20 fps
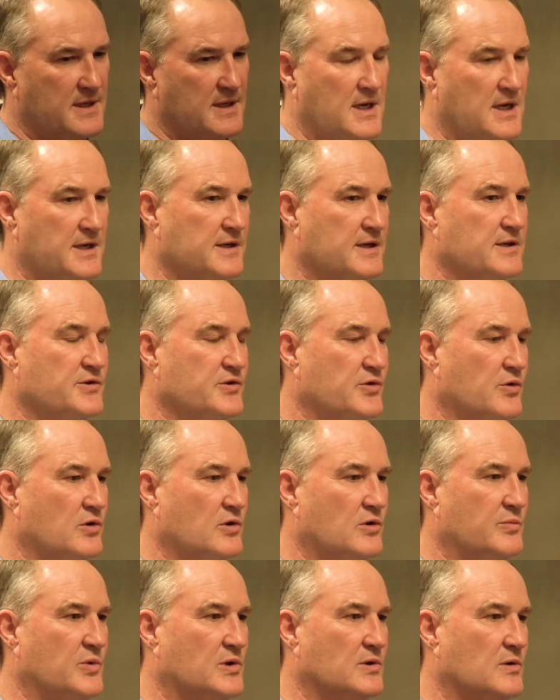
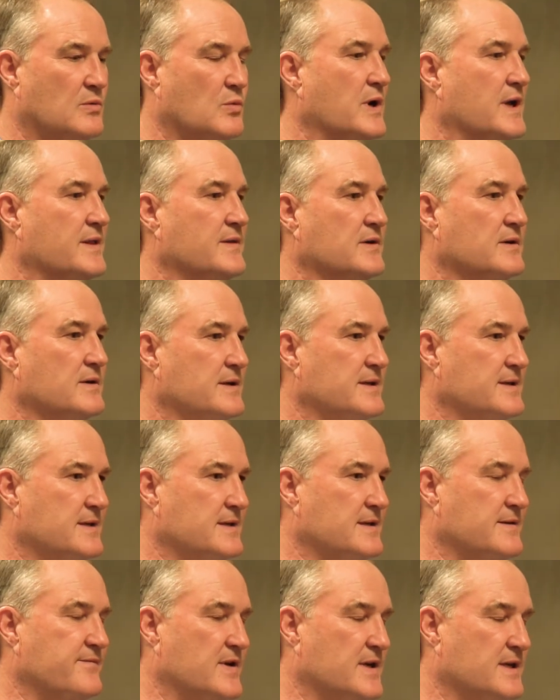uncontrollable weather
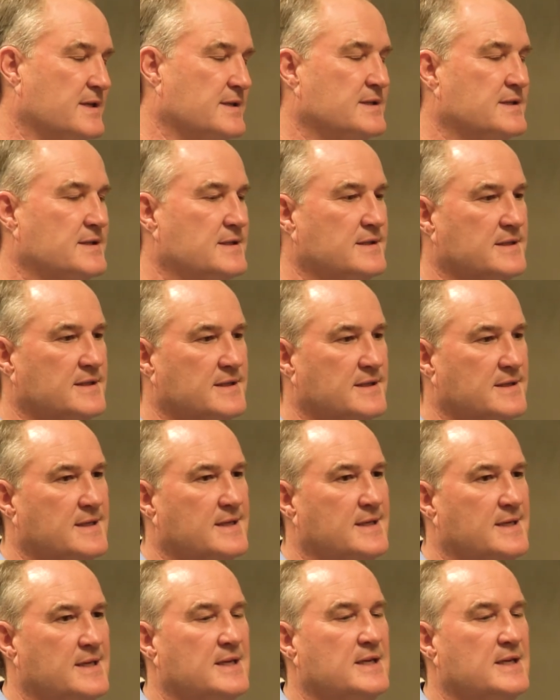events, uh,
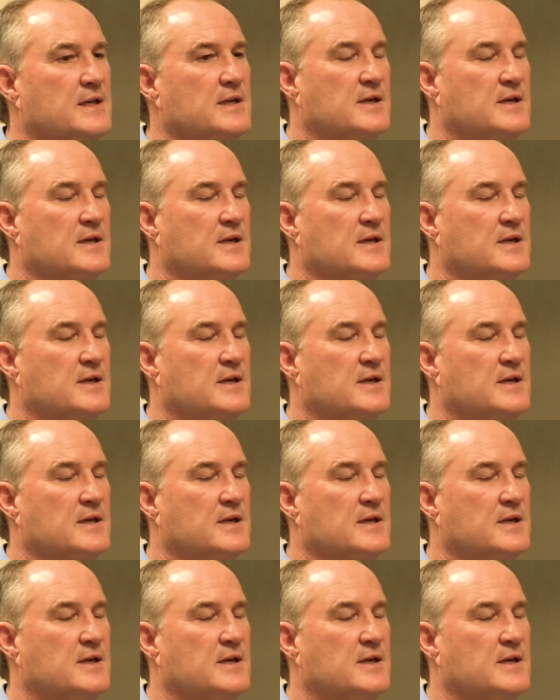mm-hmm.